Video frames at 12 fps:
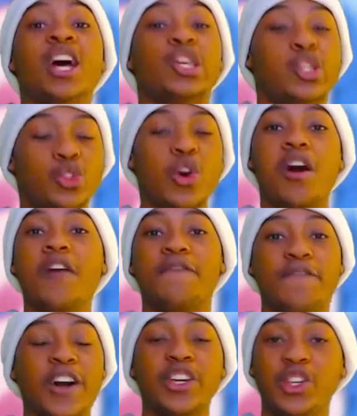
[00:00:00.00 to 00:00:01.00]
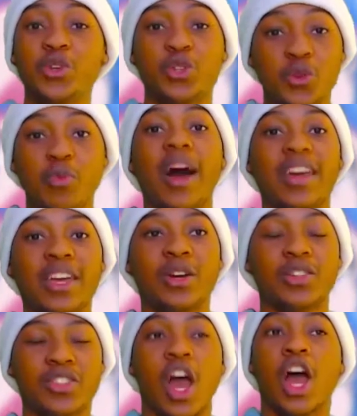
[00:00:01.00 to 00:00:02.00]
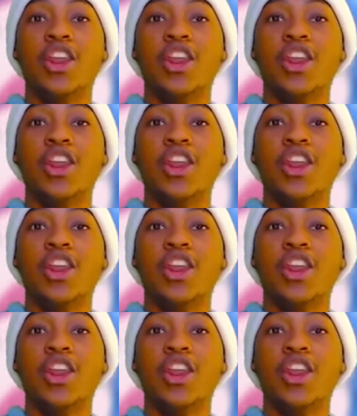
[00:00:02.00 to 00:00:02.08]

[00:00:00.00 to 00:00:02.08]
strong fuck you to my ears,